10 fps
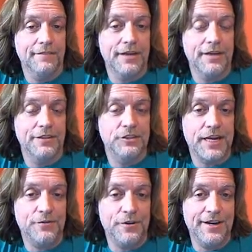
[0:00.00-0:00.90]
it's
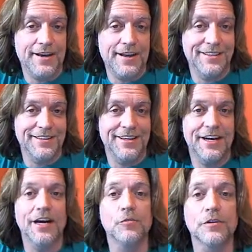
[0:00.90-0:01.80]
January 9th.
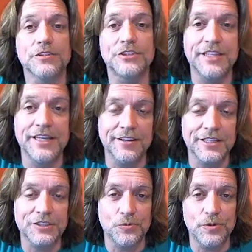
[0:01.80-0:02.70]
I will see you
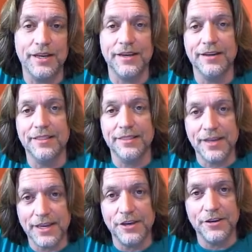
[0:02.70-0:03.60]
next week, and
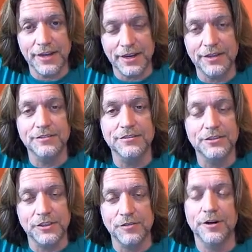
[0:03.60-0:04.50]
thank you again
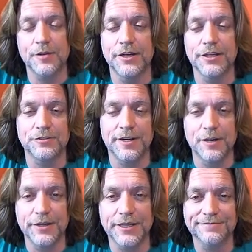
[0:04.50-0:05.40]
so very much for
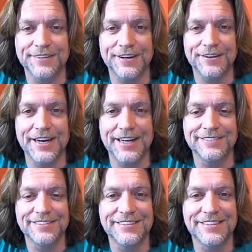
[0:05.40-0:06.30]
coming. Alrighty,
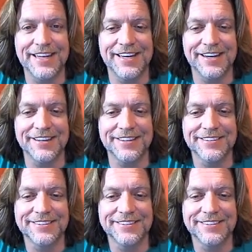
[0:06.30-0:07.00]
take care.